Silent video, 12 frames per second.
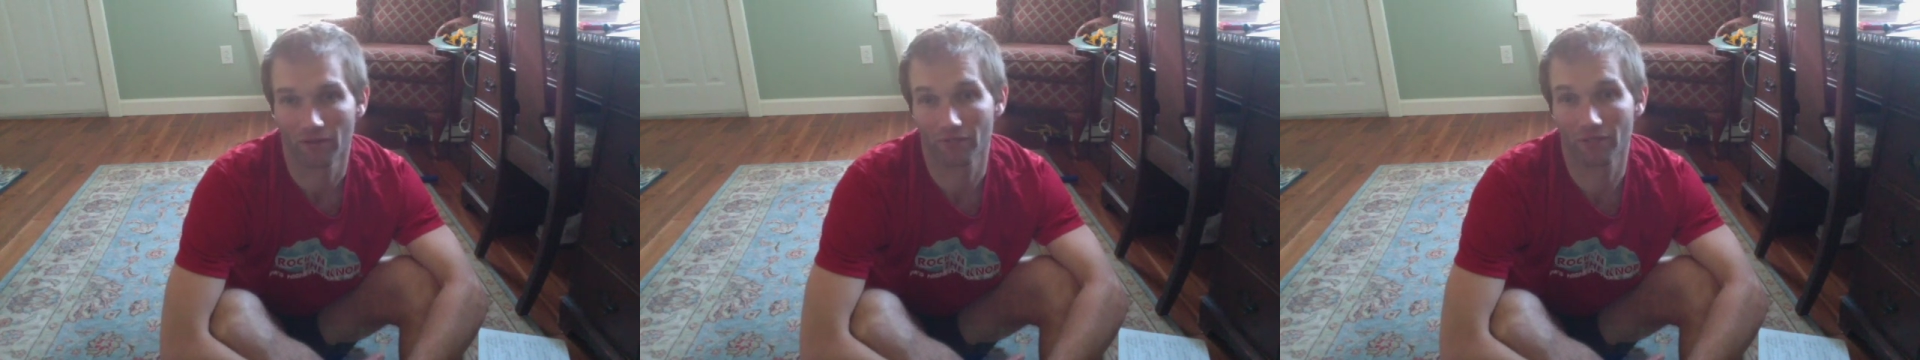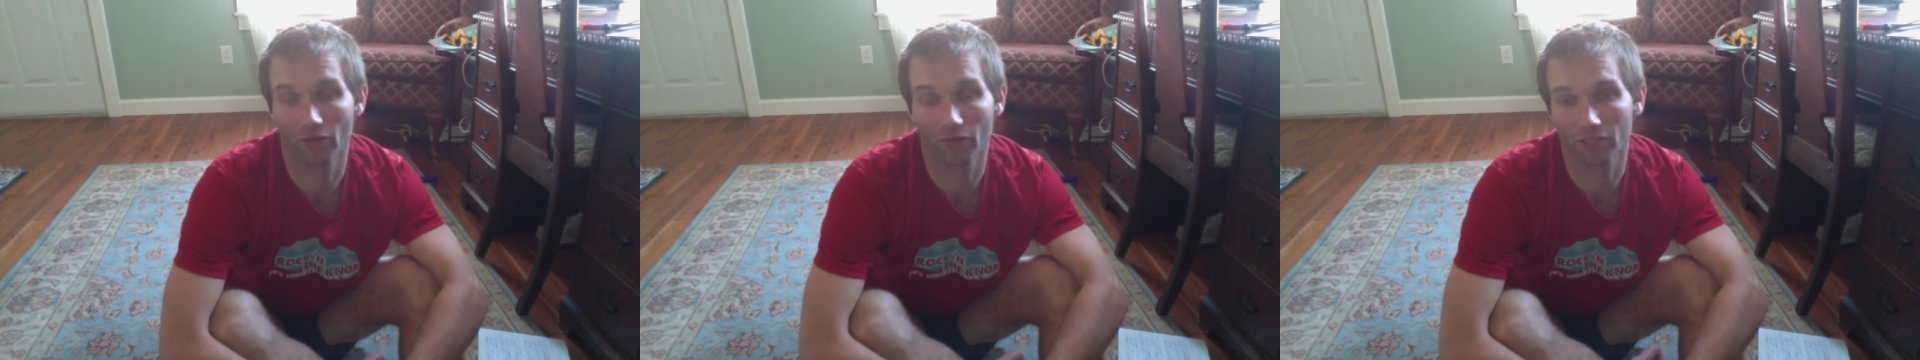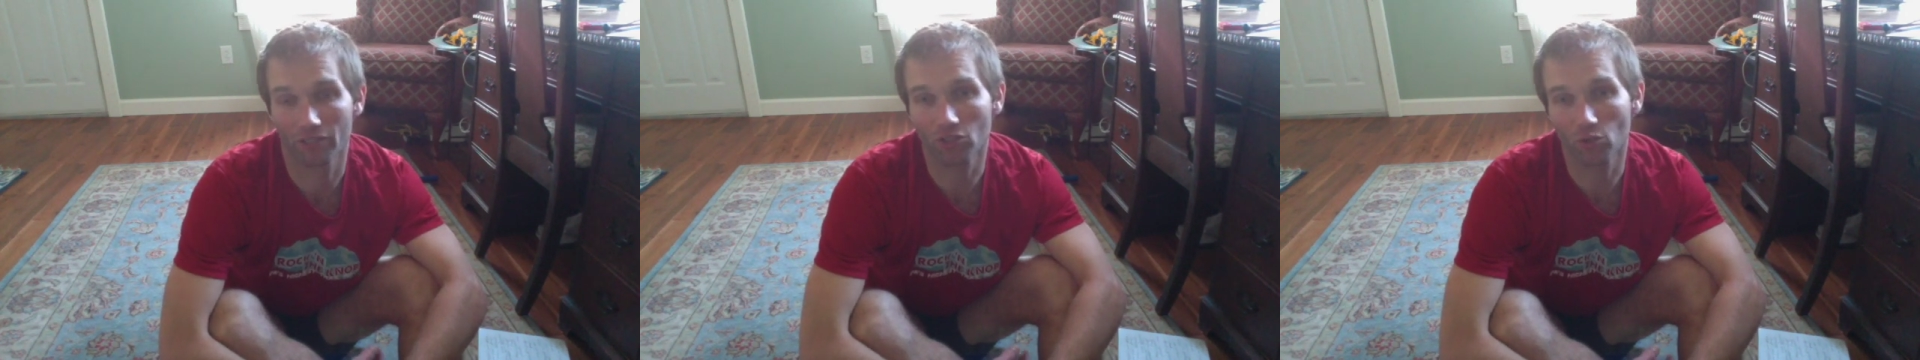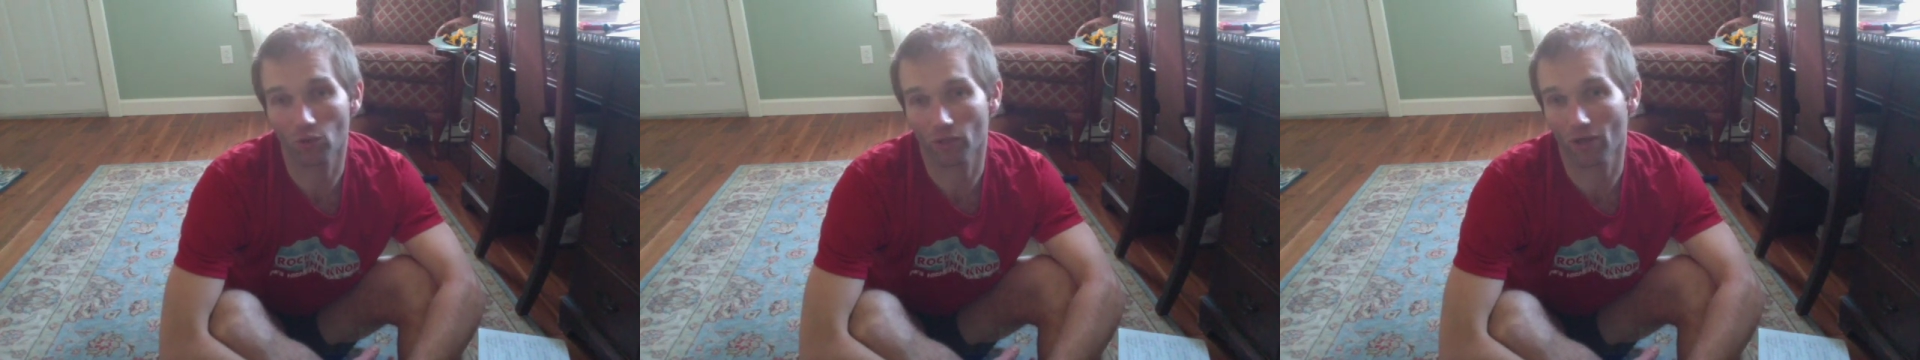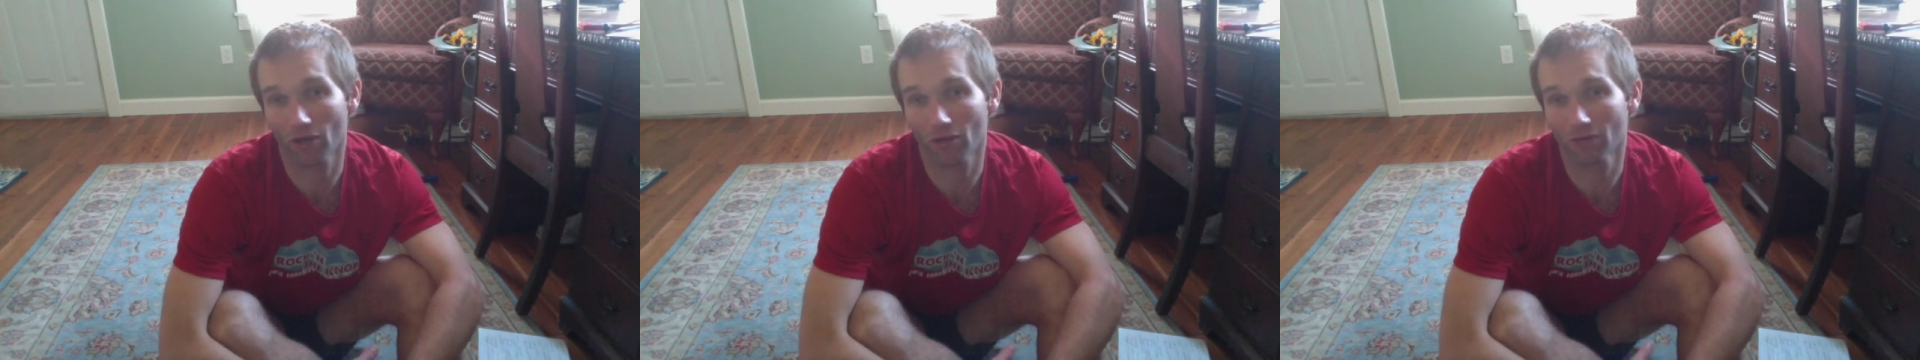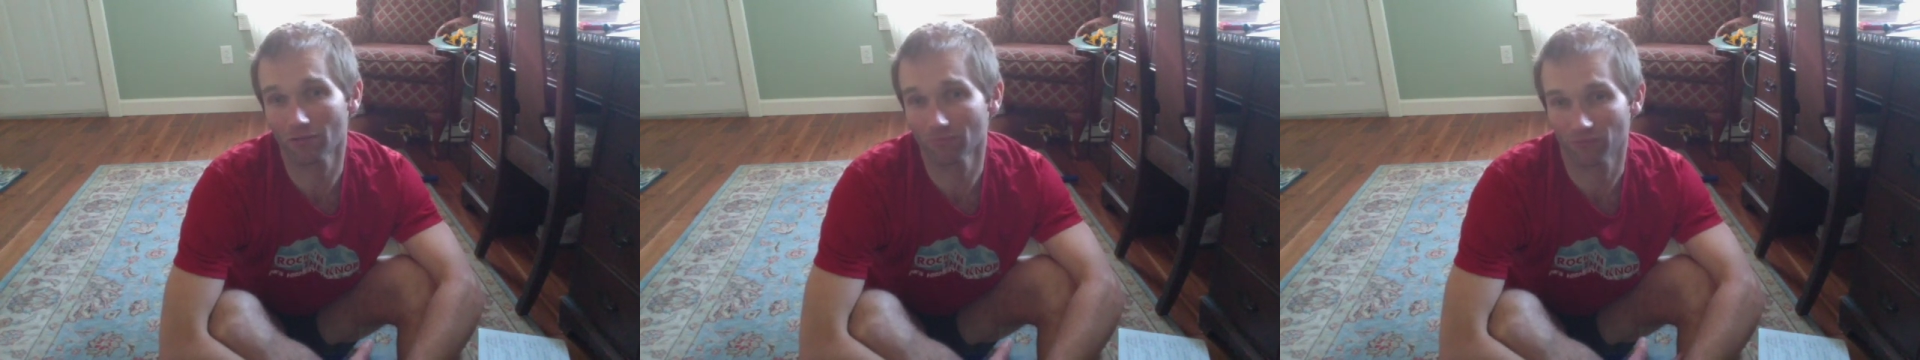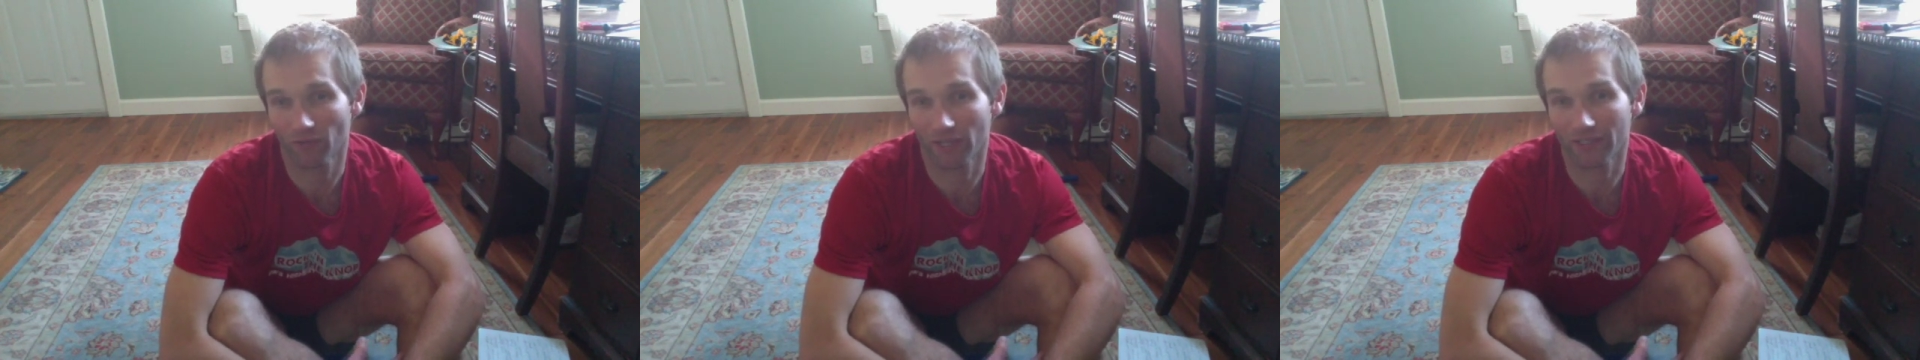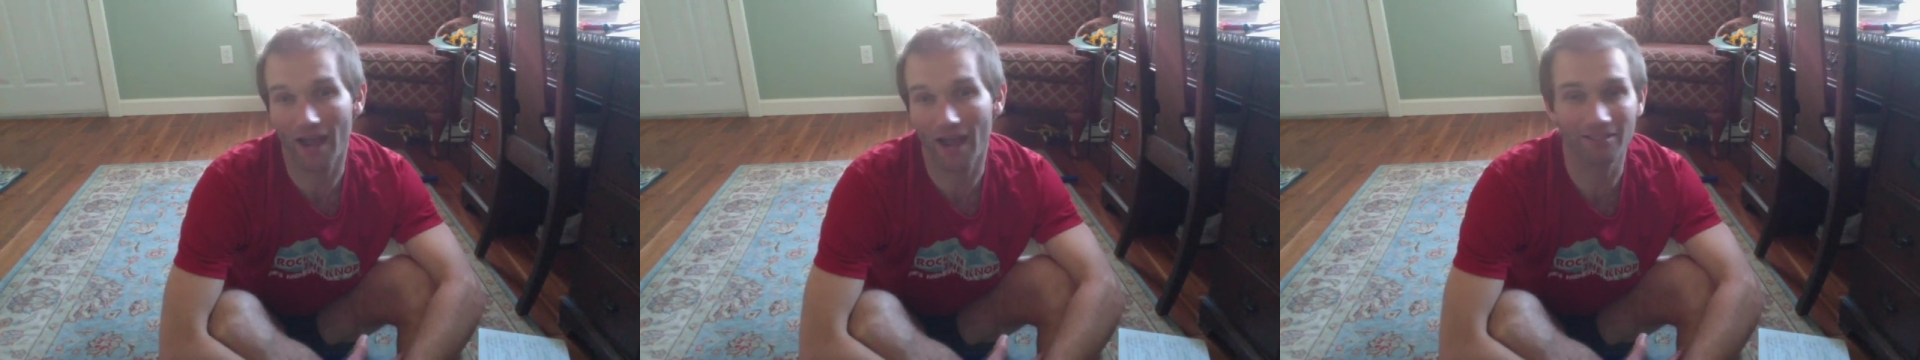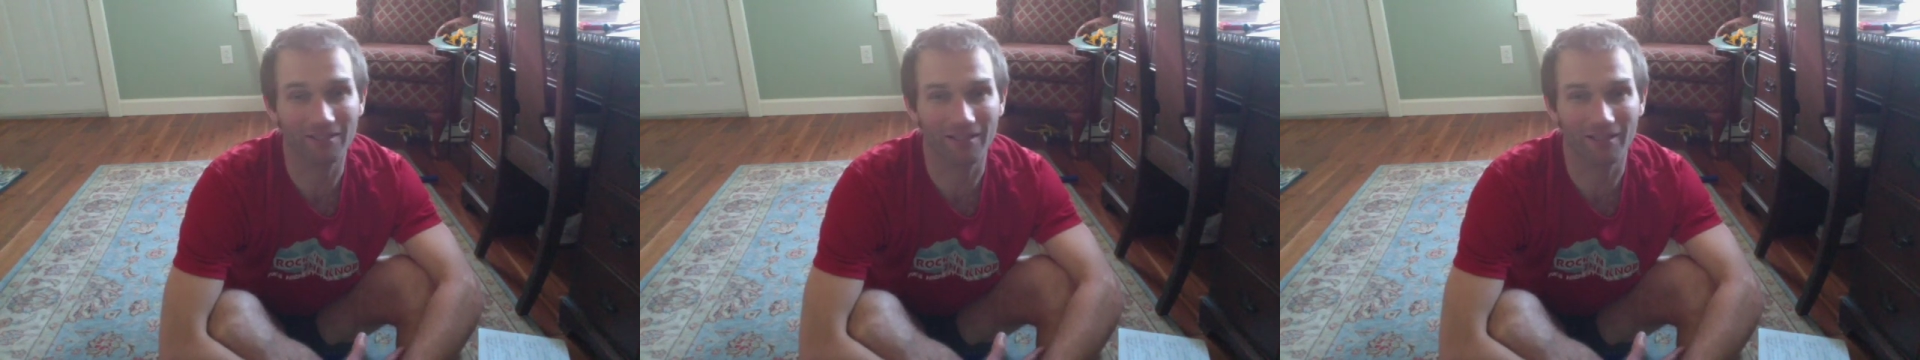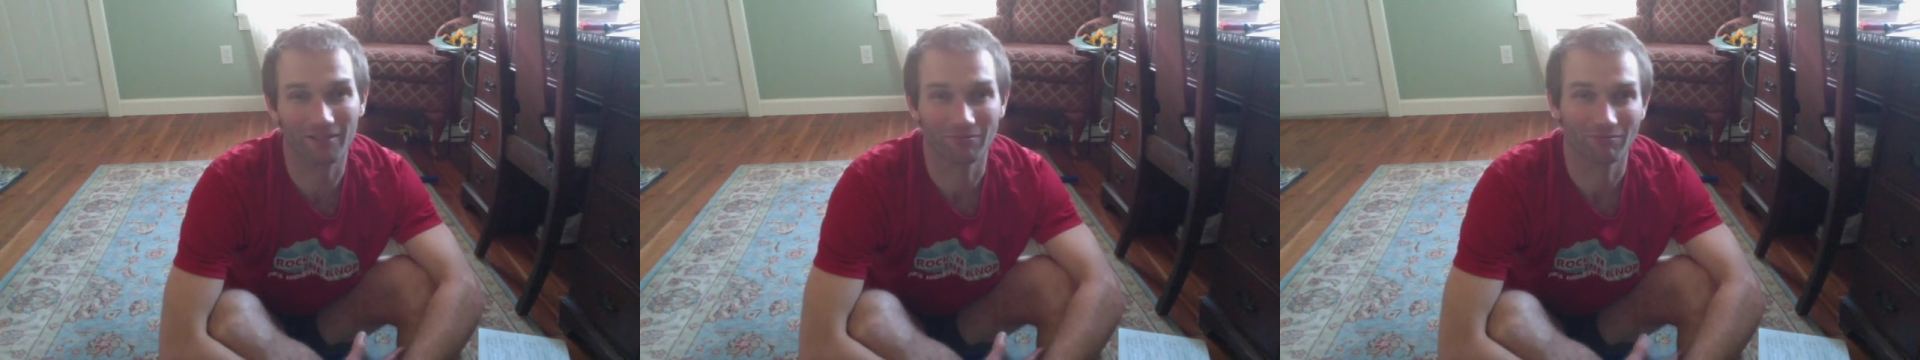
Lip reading: If you don't get sore at all, fantastic.